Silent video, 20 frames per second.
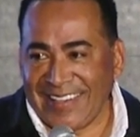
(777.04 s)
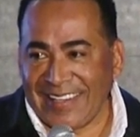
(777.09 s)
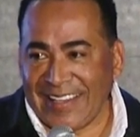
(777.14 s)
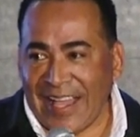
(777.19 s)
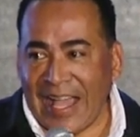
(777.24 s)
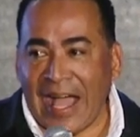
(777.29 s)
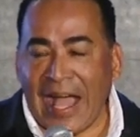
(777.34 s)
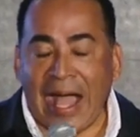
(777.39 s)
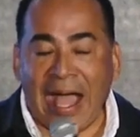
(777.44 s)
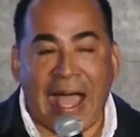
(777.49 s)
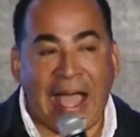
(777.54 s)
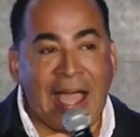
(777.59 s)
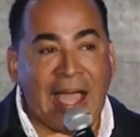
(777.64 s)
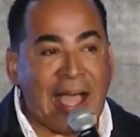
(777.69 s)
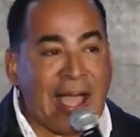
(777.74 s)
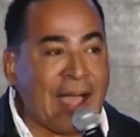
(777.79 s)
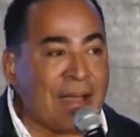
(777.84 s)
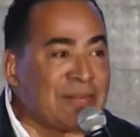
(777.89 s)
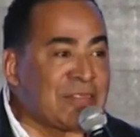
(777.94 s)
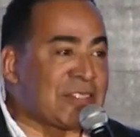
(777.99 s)

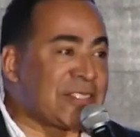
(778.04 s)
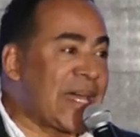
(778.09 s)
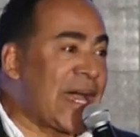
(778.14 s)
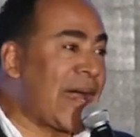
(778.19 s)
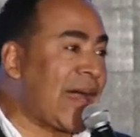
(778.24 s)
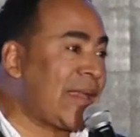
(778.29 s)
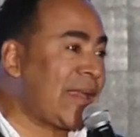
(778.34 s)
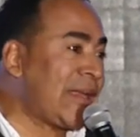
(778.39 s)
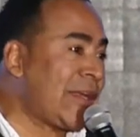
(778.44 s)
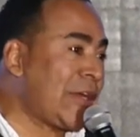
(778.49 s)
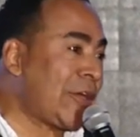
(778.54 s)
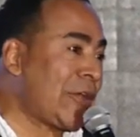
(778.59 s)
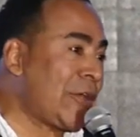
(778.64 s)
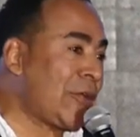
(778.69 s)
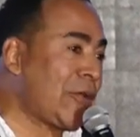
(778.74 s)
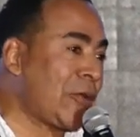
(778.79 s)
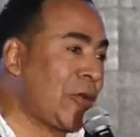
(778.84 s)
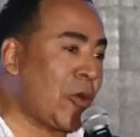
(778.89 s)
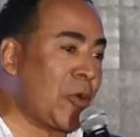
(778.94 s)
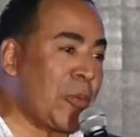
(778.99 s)
I've sat
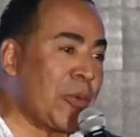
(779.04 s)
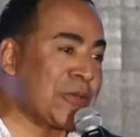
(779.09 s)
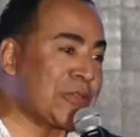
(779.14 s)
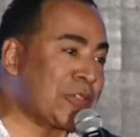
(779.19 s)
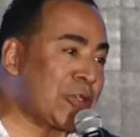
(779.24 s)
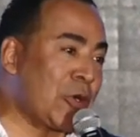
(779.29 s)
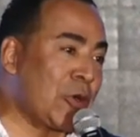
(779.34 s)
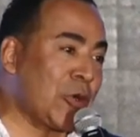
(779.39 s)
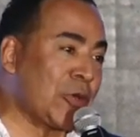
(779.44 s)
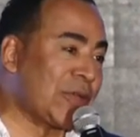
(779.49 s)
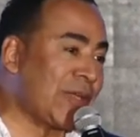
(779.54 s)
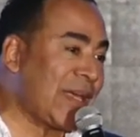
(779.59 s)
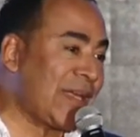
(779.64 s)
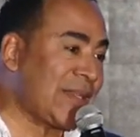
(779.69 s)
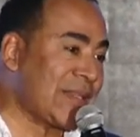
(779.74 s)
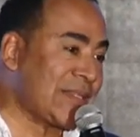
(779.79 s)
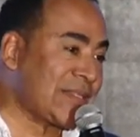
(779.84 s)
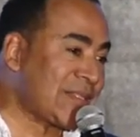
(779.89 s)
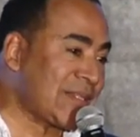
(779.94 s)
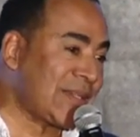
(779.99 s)
here almost the whole day
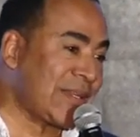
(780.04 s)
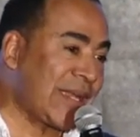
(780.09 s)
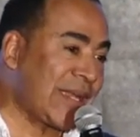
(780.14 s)
listening